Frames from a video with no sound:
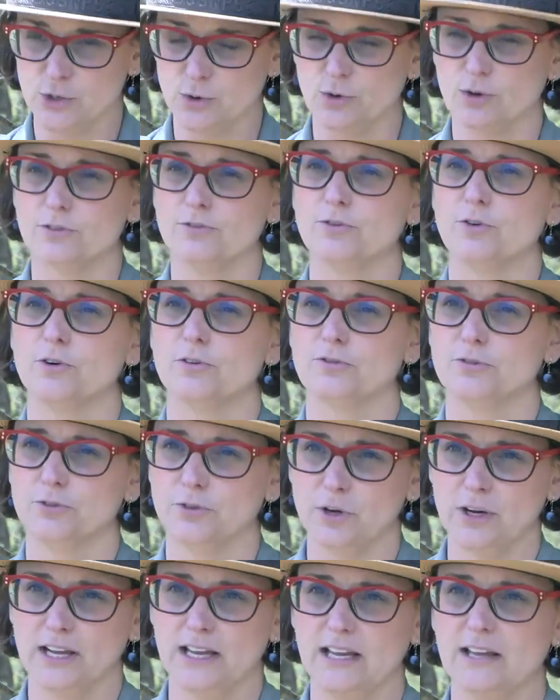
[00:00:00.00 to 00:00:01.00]
Tour for
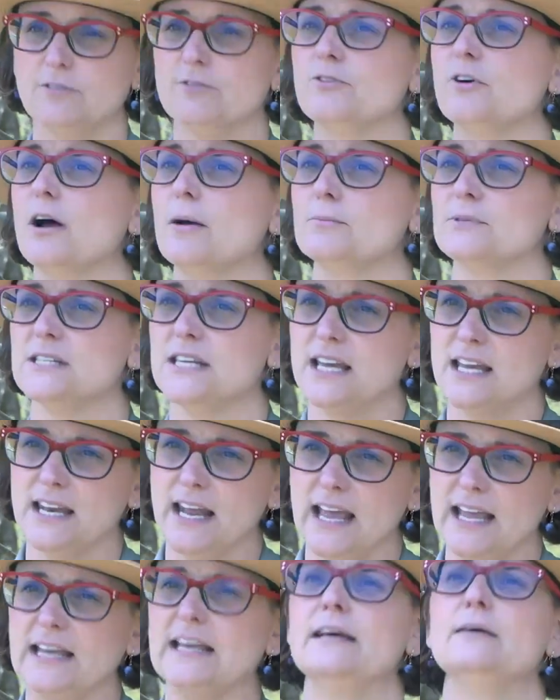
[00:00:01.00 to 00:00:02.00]
free from
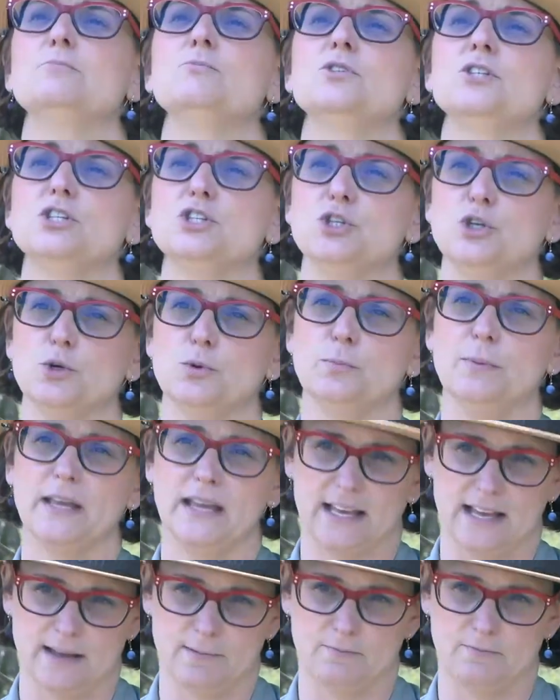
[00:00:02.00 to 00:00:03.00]
10 a.m. to 2
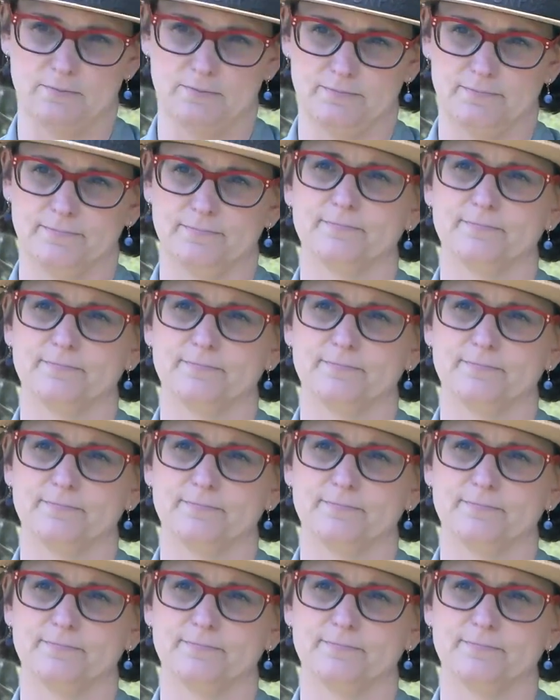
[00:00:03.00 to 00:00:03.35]
p.m.